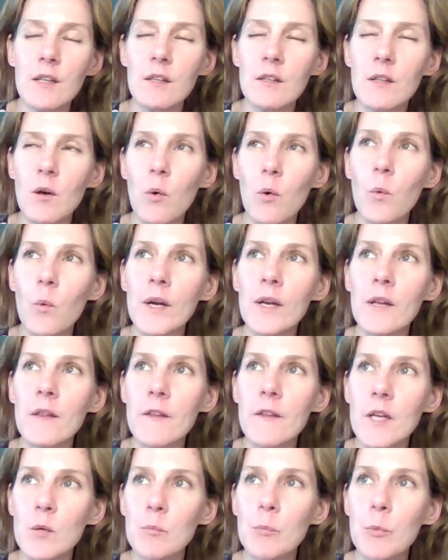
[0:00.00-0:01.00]
one of
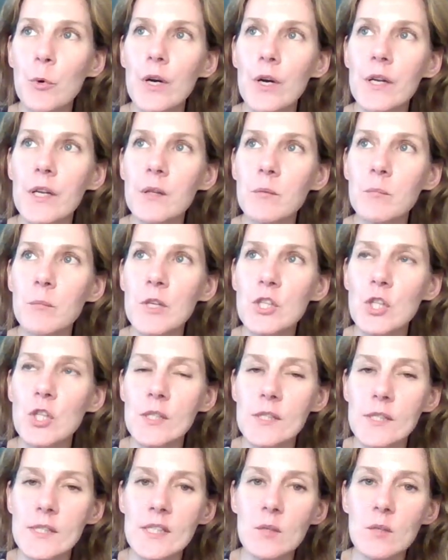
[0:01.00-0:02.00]
the important
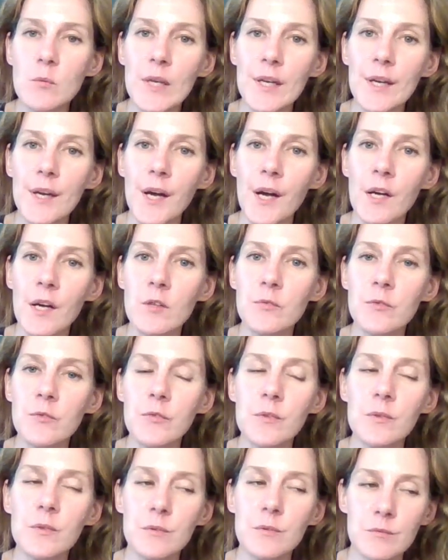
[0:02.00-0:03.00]
missions that we have.
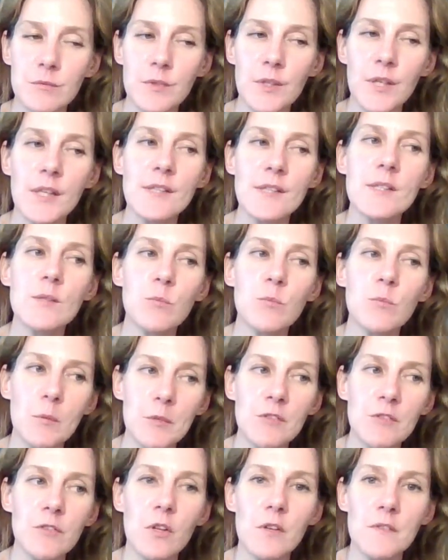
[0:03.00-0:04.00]
It's
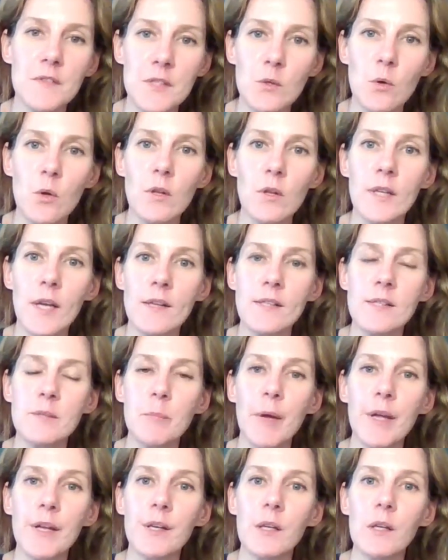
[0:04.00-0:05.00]
Woman Full of Soul, yes,
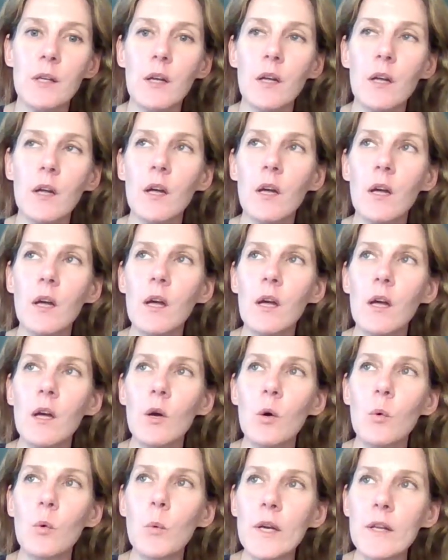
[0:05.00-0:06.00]
but
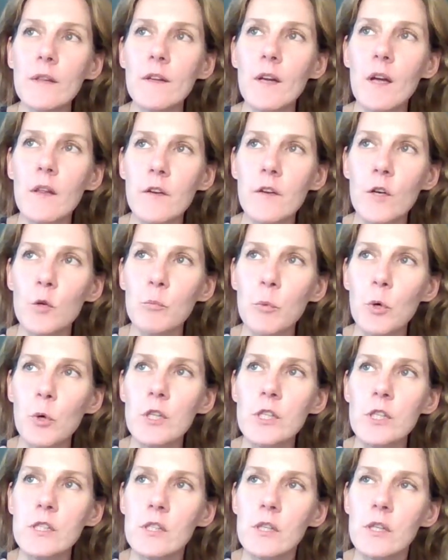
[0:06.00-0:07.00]
one of the other
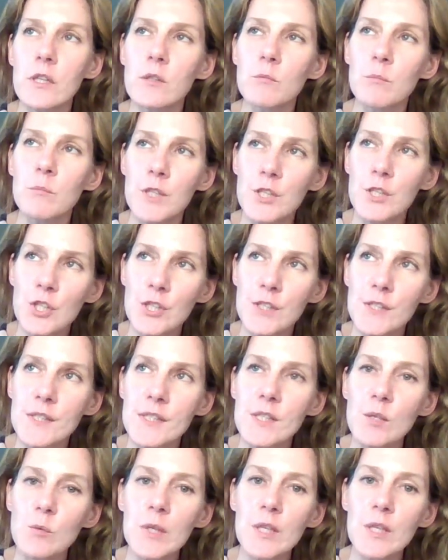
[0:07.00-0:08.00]
important missions
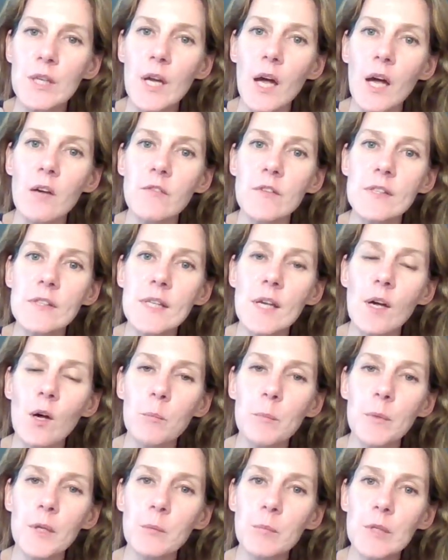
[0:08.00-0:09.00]
that we have is
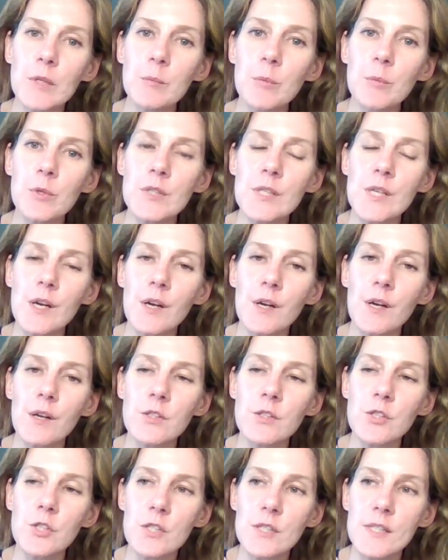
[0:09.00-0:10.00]
helping people to
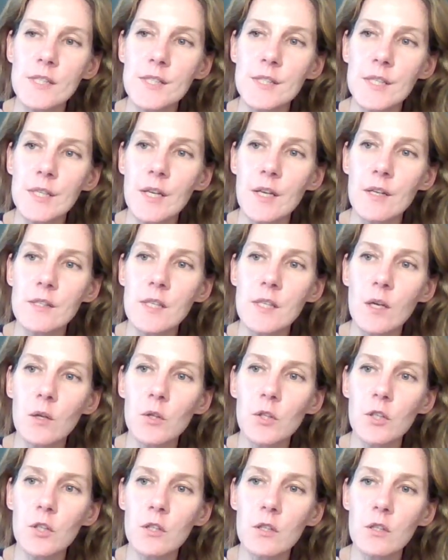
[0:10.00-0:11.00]
understand
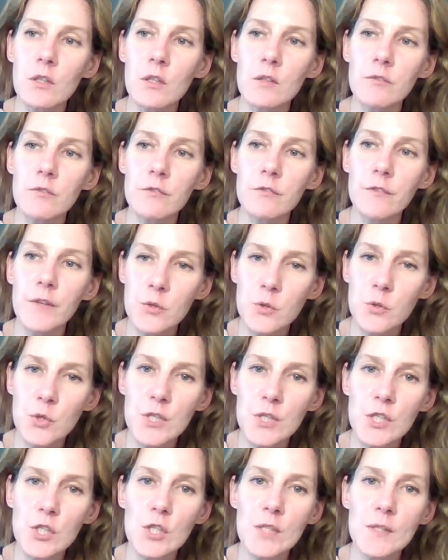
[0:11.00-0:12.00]
other faith
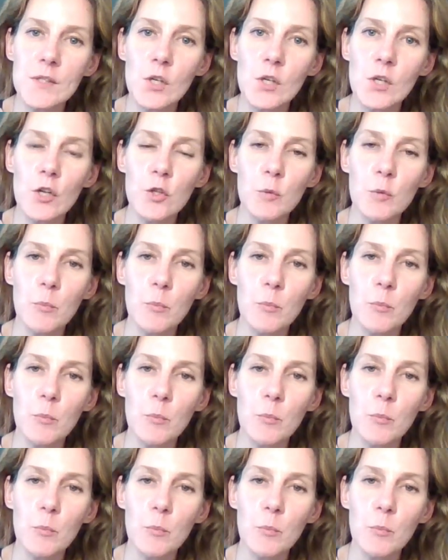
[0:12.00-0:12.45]
traditions or other